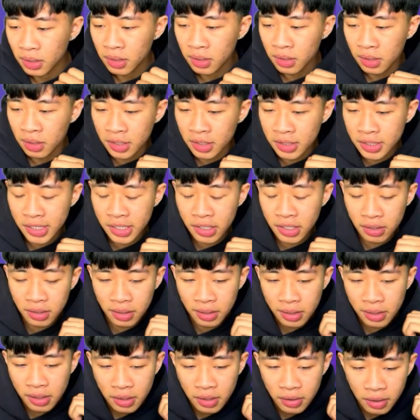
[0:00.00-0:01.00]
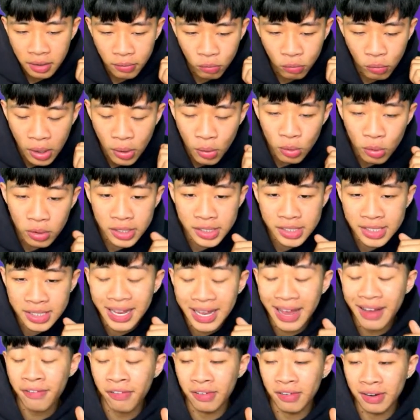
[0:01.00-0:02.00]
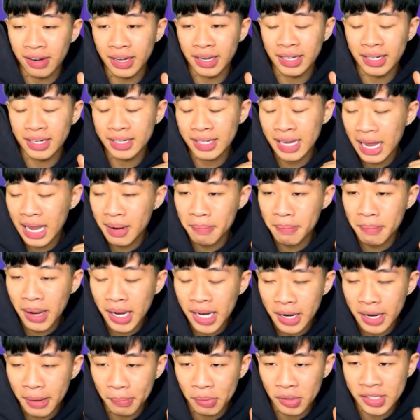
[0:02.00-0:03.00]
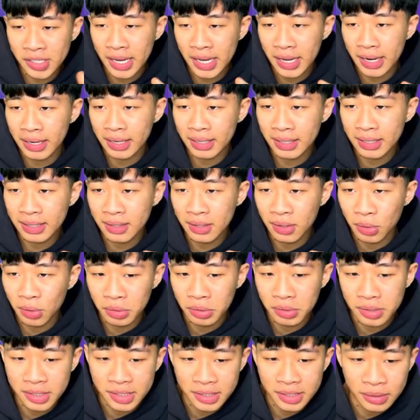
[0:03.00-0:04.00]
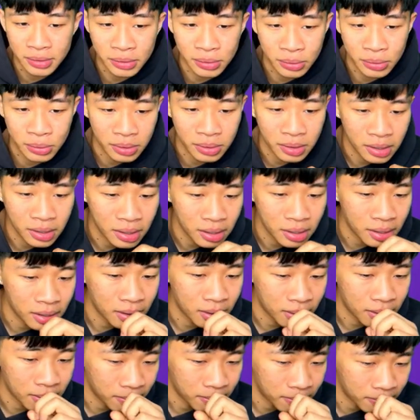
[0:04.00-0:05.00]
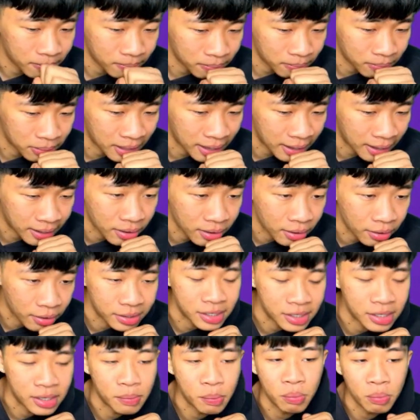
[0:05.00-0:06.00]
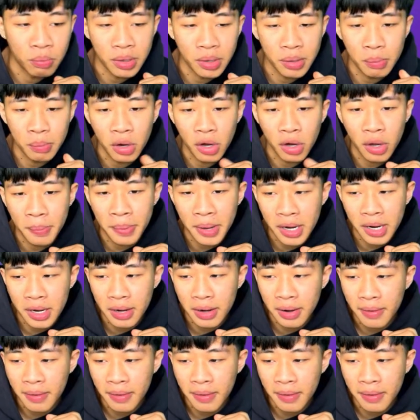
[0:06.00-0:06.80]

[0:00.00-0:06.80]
Because Raul is definitely 10 million% going to play 90 in my opinion.